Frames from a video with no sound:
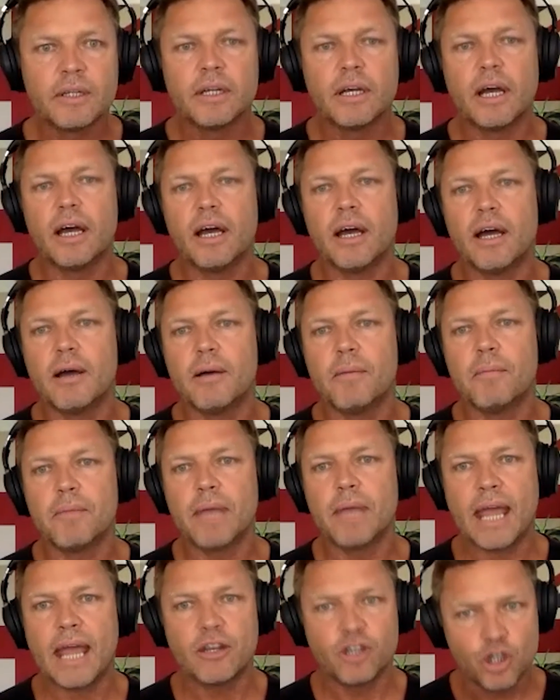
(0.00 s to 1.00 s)

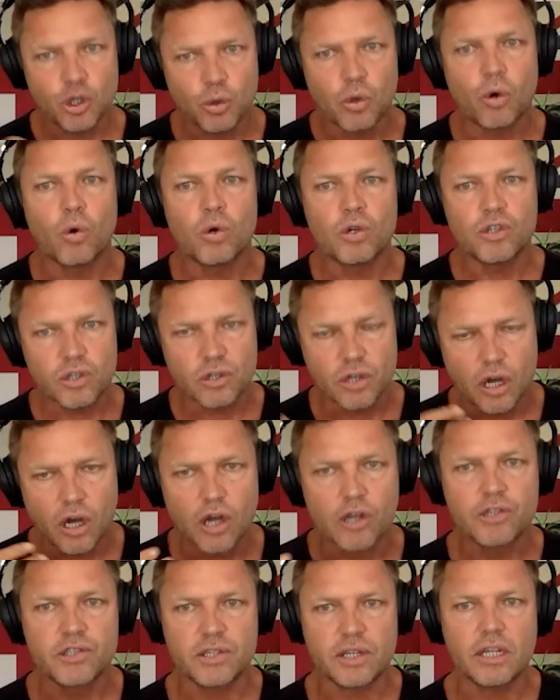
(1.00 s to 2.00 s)
And you were also
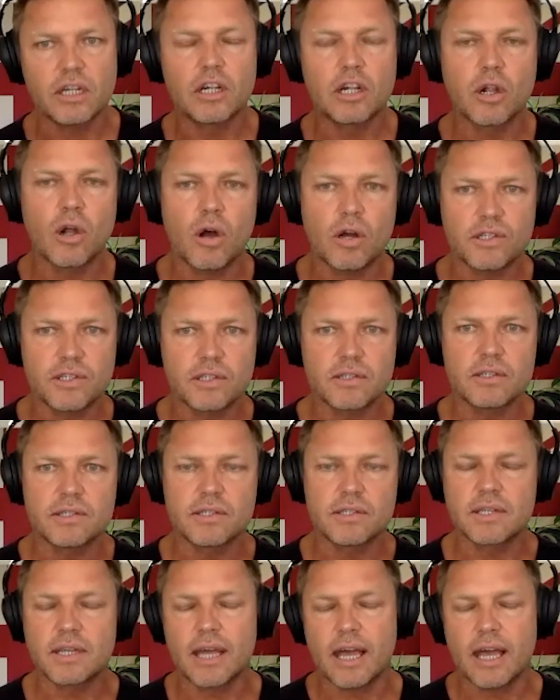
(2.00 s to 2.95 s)
hosting classes.